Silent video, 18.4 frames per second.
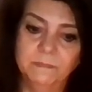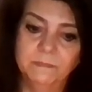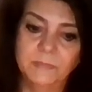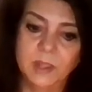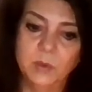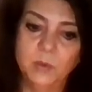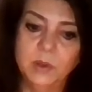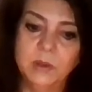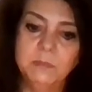
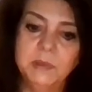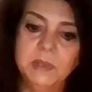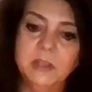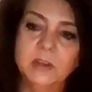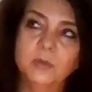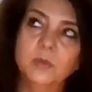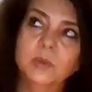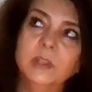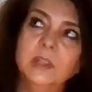I want to be in
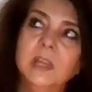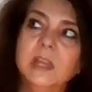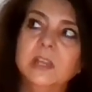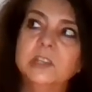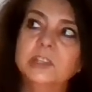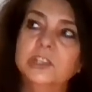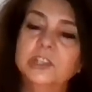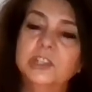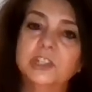a
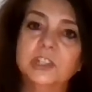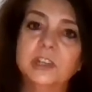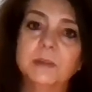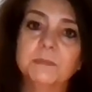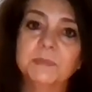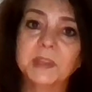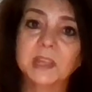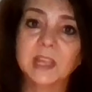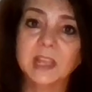
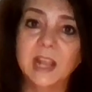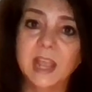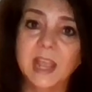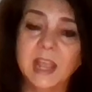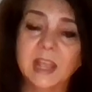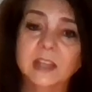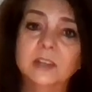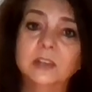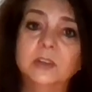relationship that can
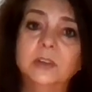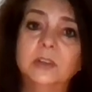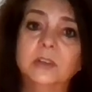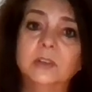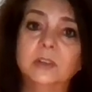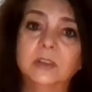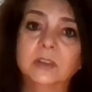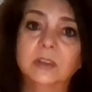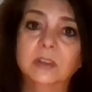
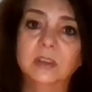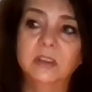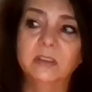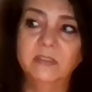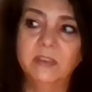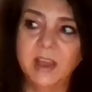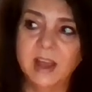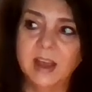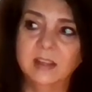handle the
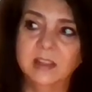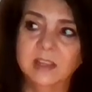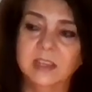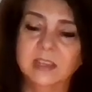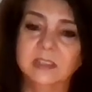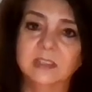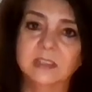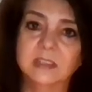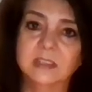
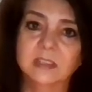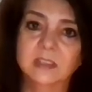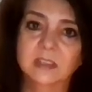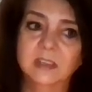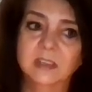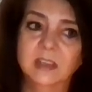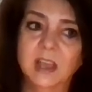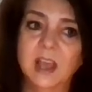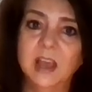valleys
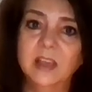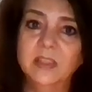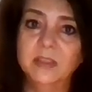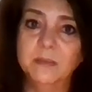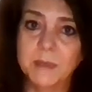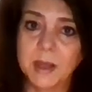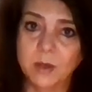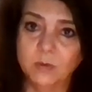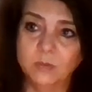and the
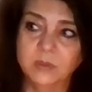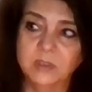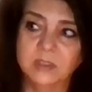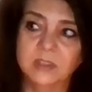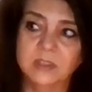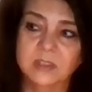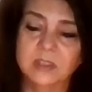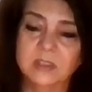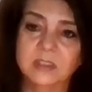
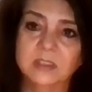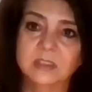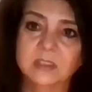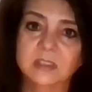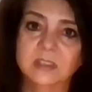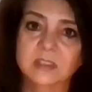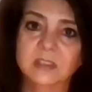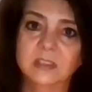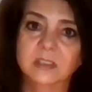mountains,
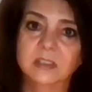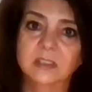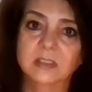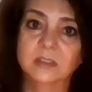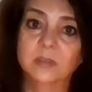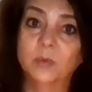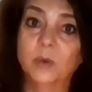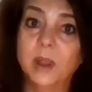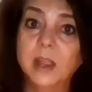
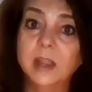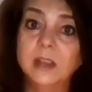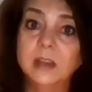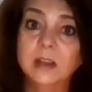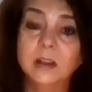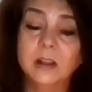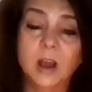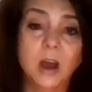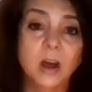right?
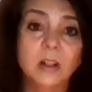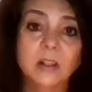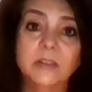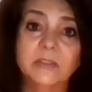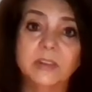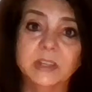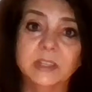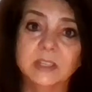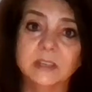All
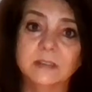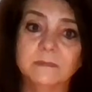of it.